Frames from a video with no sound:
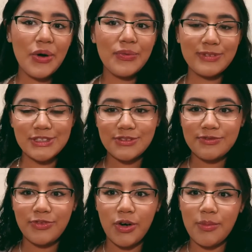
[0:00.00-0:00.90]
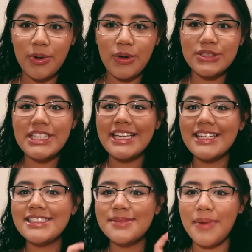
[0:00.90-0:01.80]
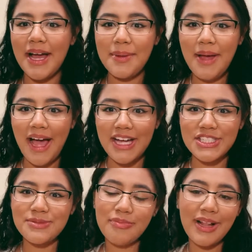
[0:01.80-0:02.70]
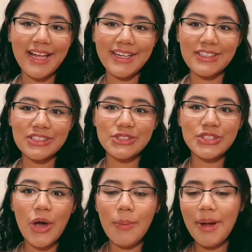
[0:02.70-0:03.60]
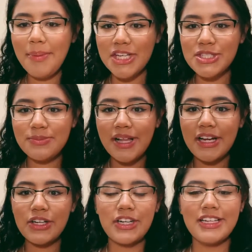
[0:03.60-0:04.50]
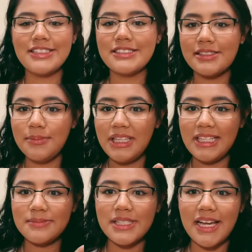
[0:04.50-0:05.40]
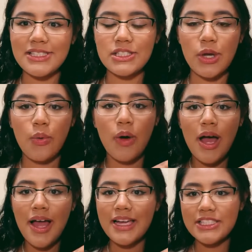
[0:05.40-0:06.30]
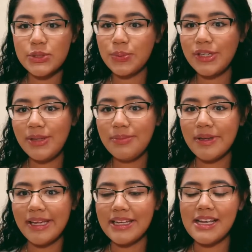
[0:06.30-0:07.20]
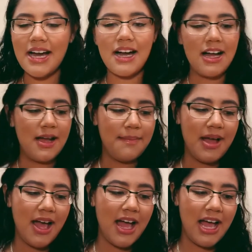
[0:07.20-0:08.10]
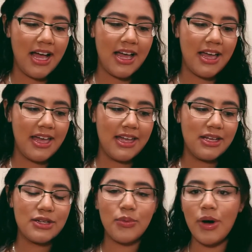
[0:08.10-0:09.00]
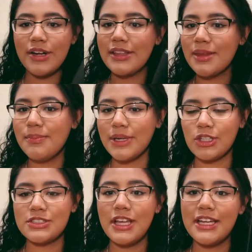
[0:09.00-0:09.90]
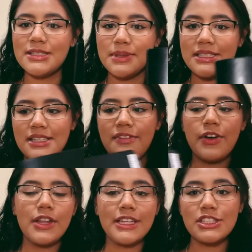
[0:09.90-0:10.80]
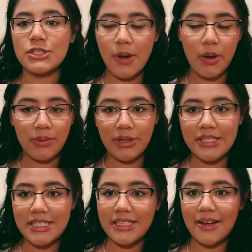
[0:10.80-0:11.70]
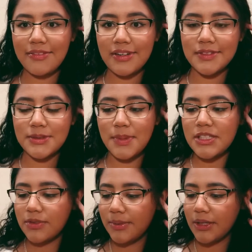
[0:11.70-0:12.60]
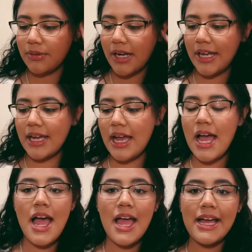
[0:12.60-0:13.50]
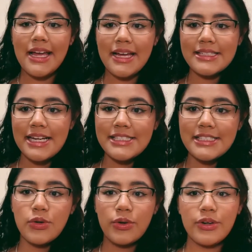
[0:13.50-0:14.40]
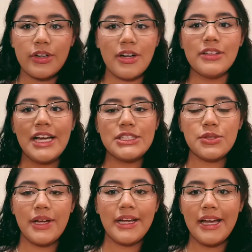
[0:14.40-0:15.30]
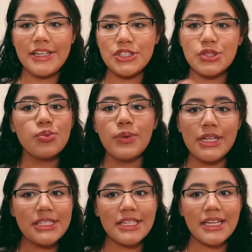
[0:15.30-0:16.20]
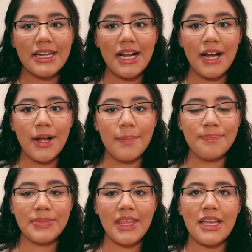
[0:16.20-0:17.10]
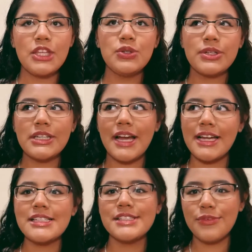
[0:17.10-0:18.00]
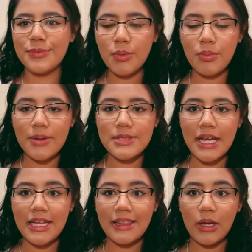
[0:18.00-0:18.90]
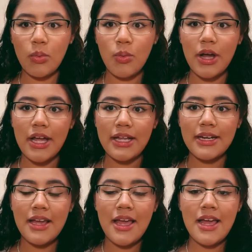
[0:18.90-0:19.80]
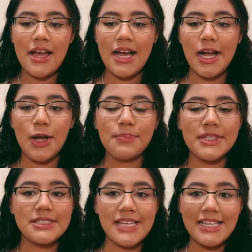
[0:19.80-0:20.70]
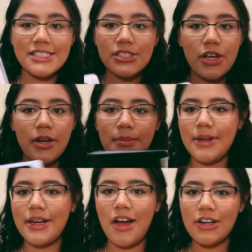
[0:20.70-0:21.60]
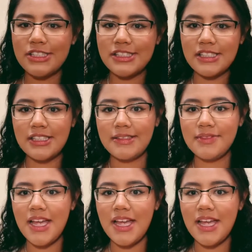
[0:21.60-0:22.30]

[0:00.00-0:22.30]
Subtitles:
first and foremost is my passion planner. So my passion planner is the medium size, so it's pretty big. I wanted the bigger size because I felt like the small one didn't have enough space for me to write, and I did order it online, so I kind of just winged it. You can kind of tell from the website like what the sizes are, but honestly,